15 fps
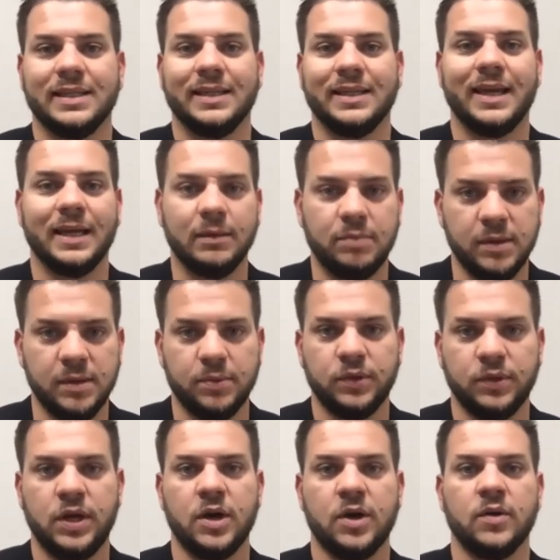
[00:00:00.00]
letting people
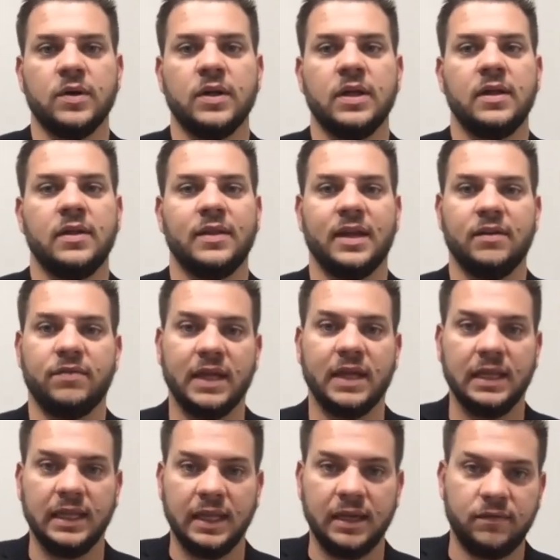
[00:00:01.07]
know that if they
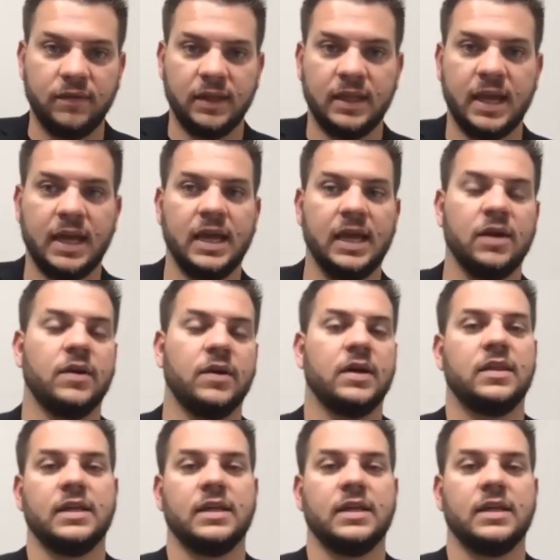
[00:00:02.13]
live in that area,